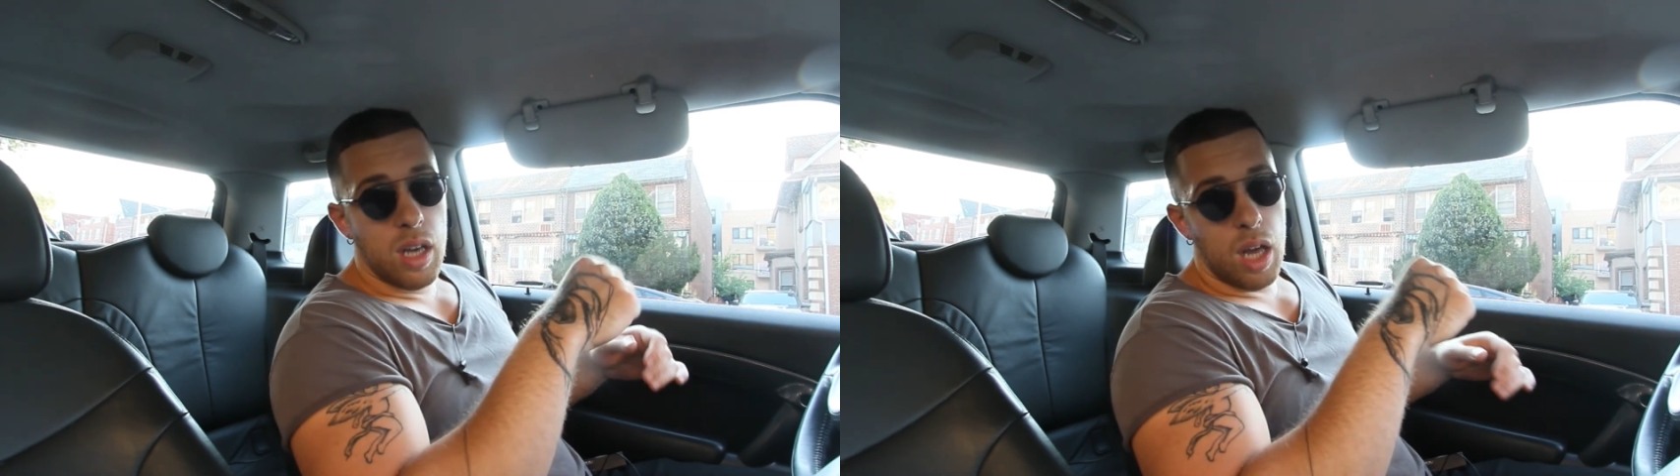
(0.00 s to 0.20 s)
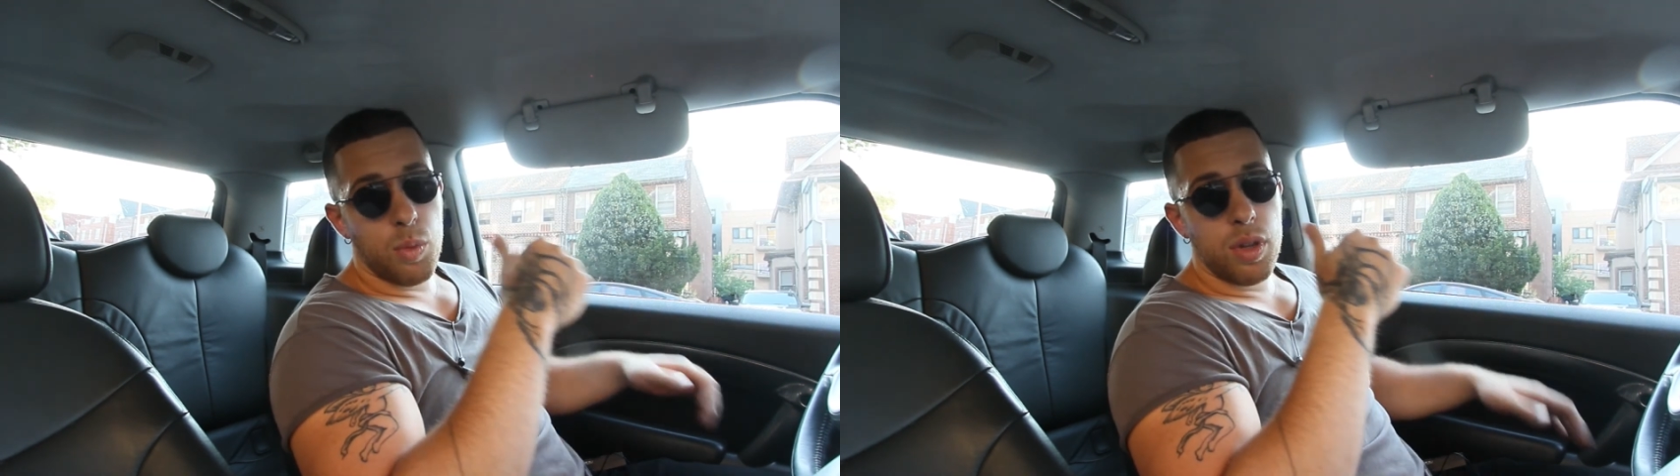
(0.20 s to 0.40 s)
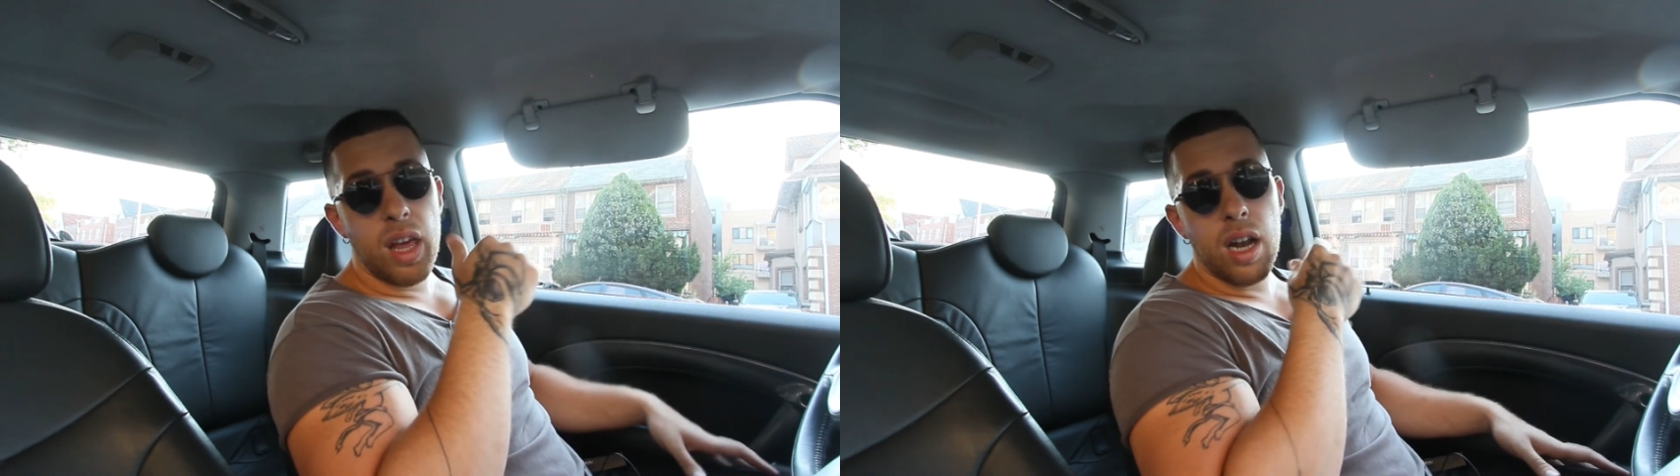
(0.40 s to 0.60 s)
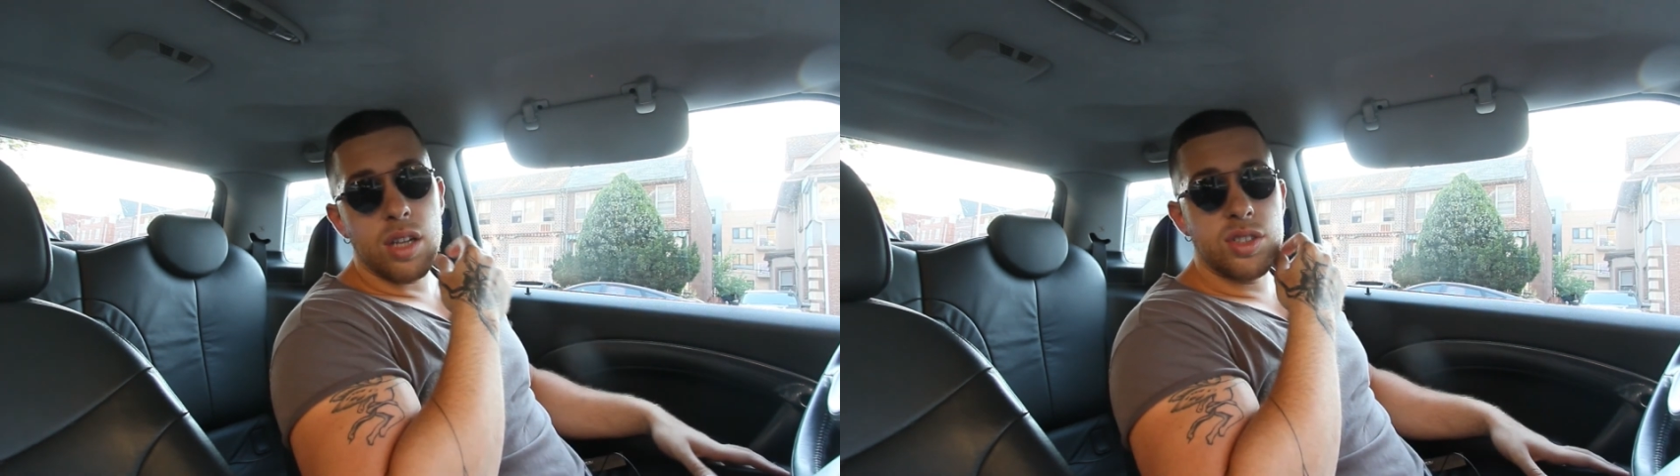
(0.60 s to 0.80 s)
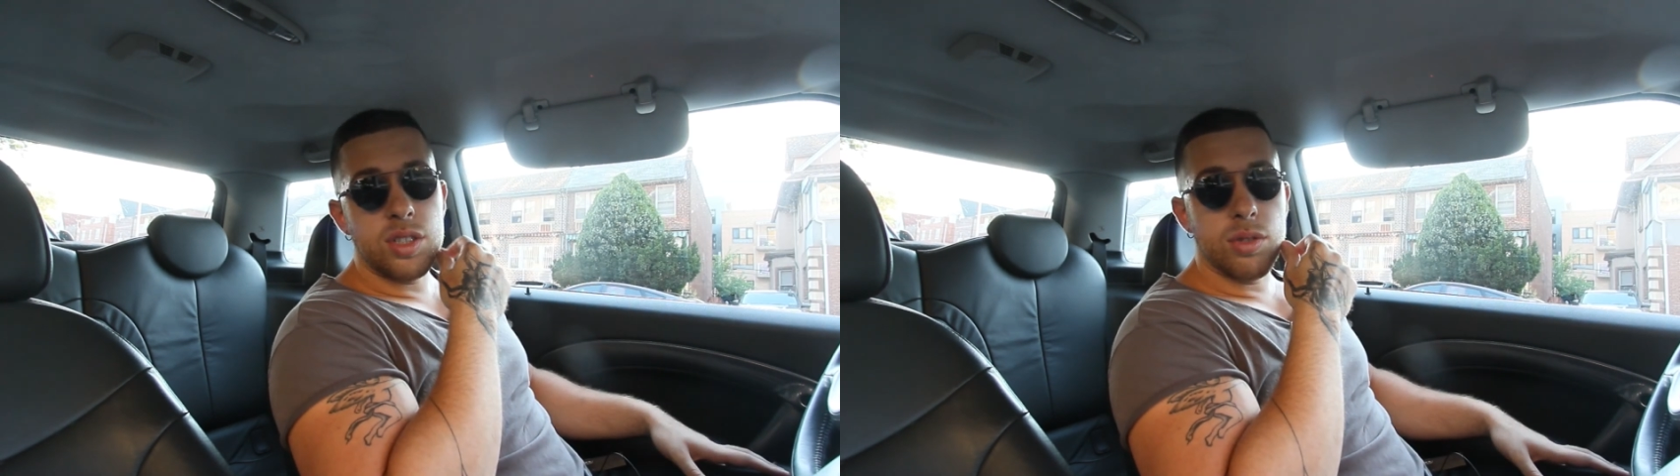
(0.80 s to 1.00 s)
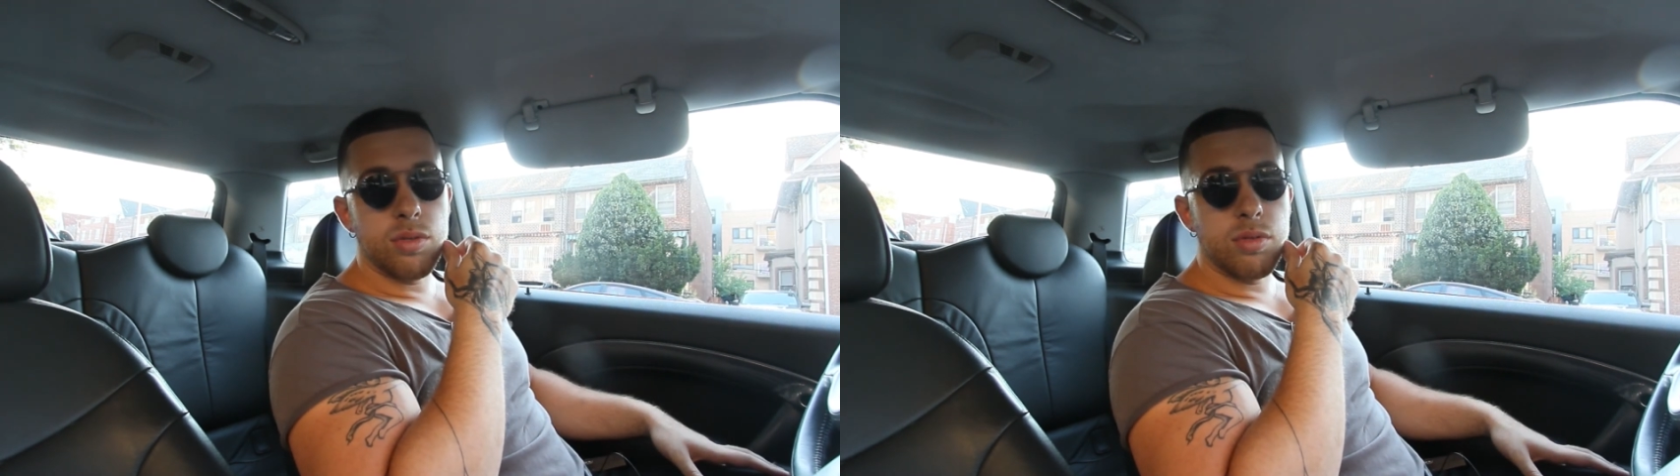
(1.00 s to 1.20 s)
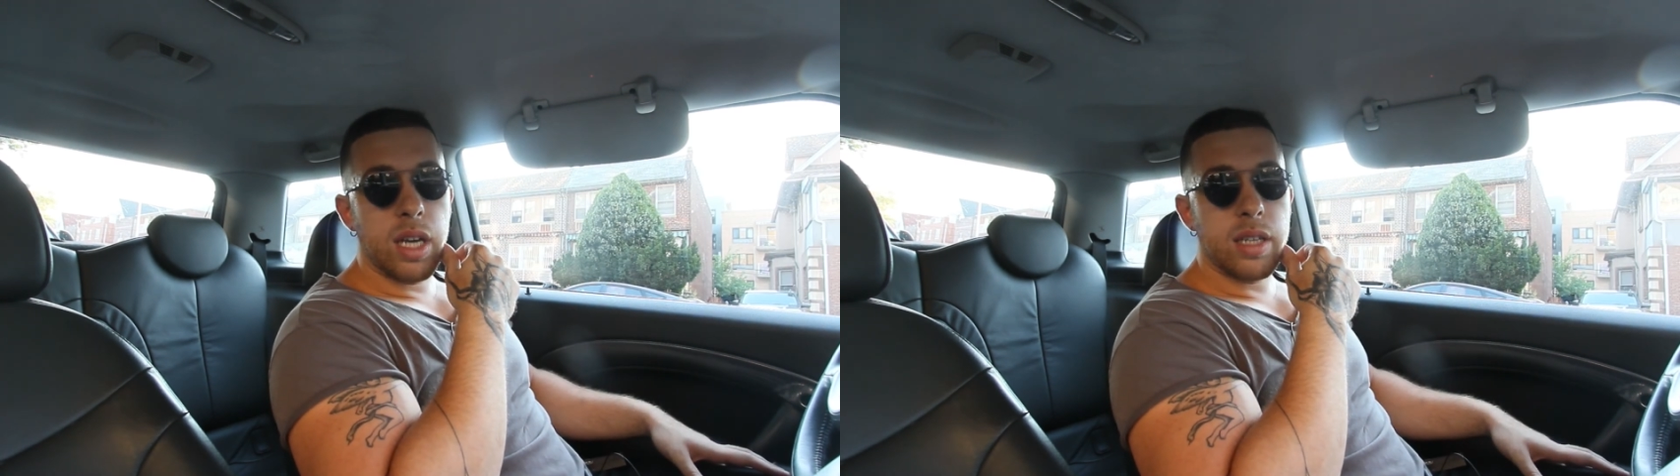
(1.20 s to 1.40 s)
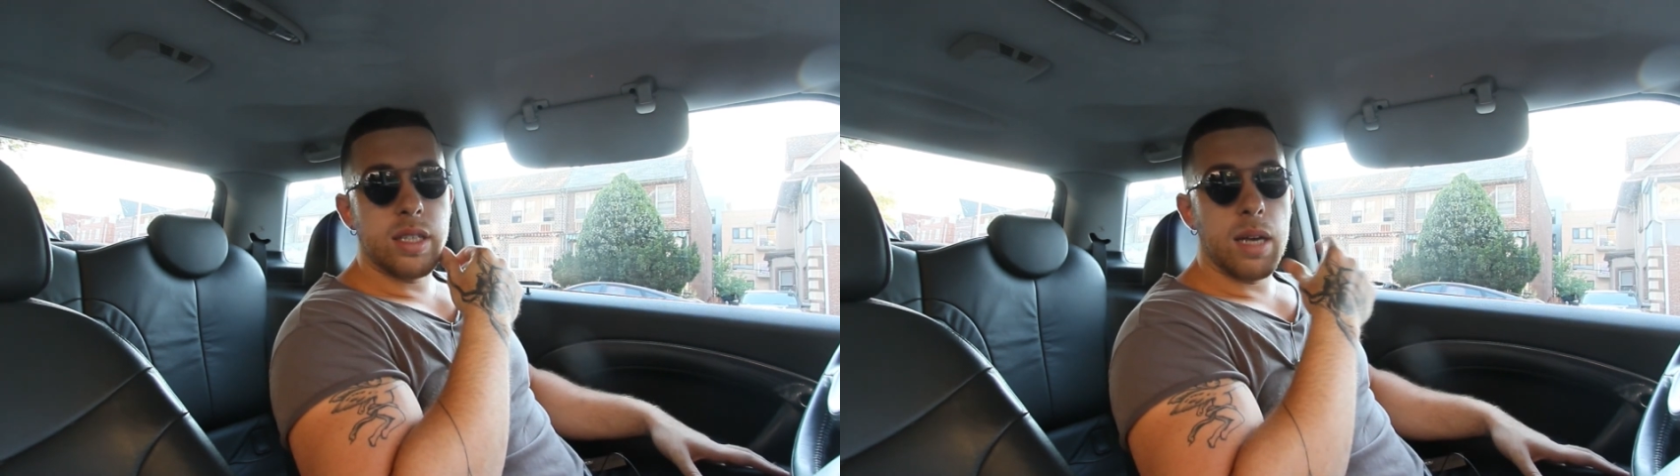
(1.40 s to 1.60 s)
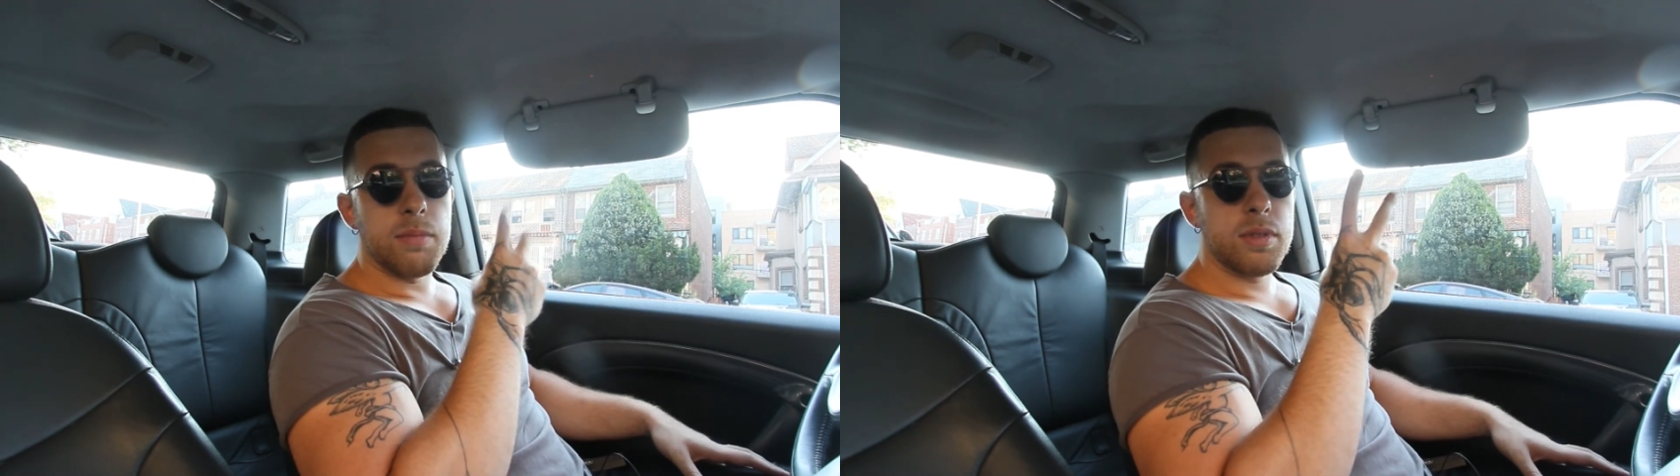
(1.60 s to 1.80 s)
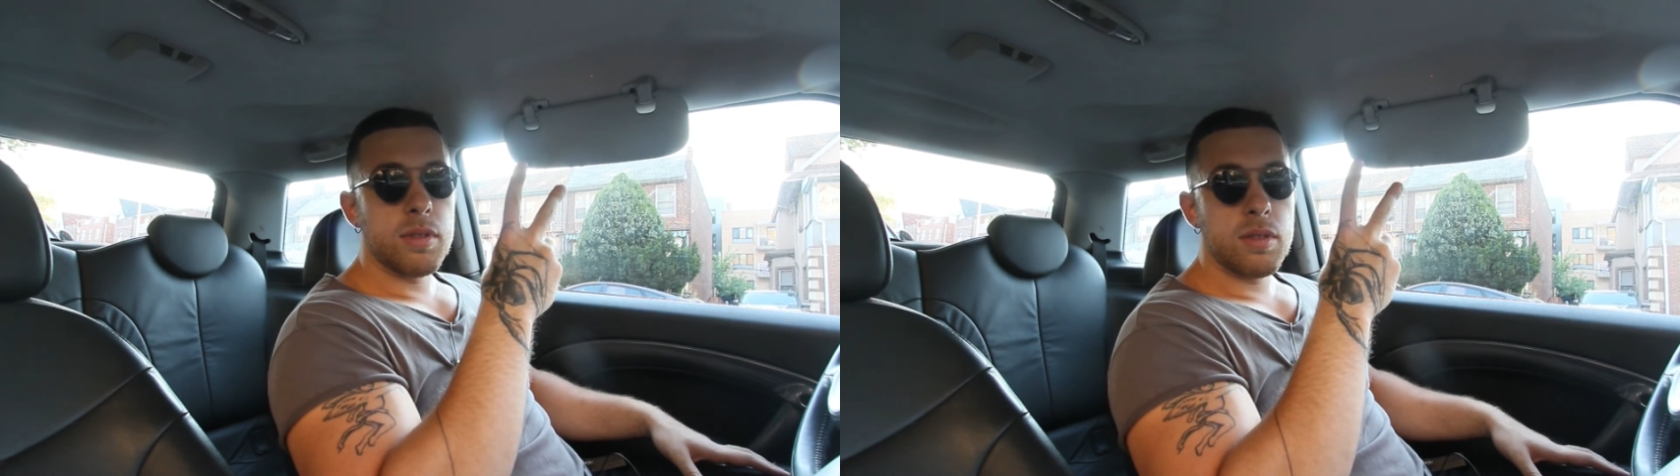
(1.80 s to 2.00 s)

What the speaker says: And with that, I'll see you next time.